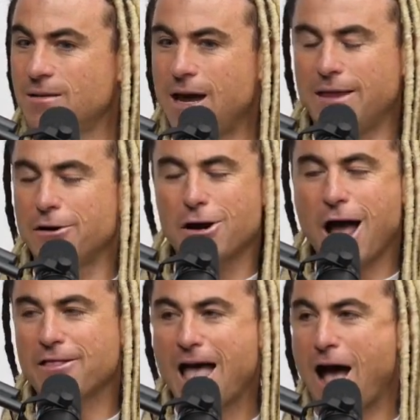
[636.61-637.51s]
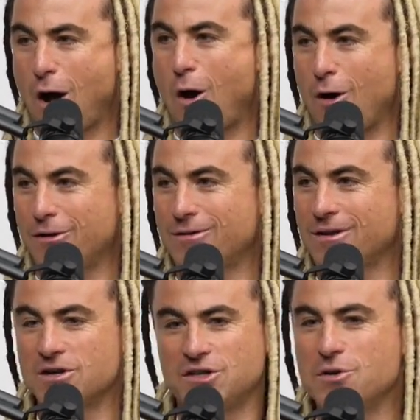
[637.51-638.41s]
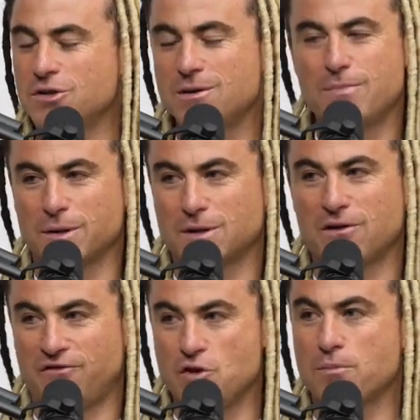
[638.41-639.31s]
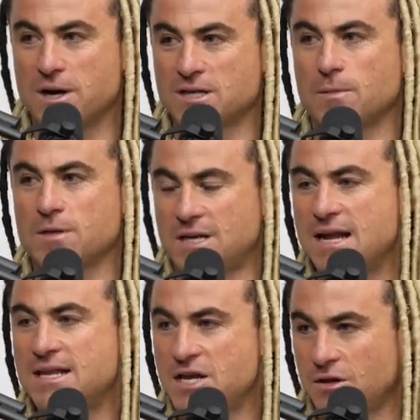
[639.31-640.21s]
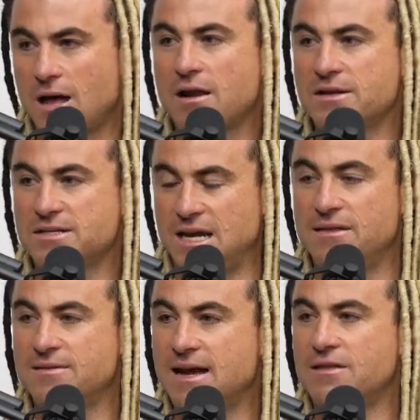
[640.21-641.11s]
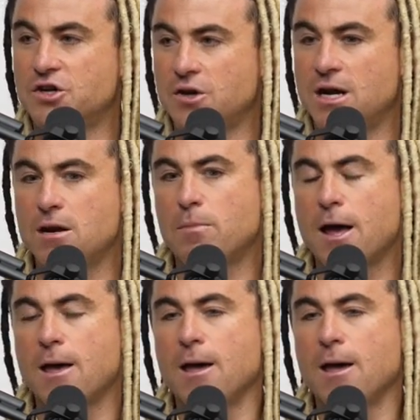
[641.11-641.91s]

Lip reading: And they're not that hard. There's usually built on a few principles, and I teach a lot of this inside the training, but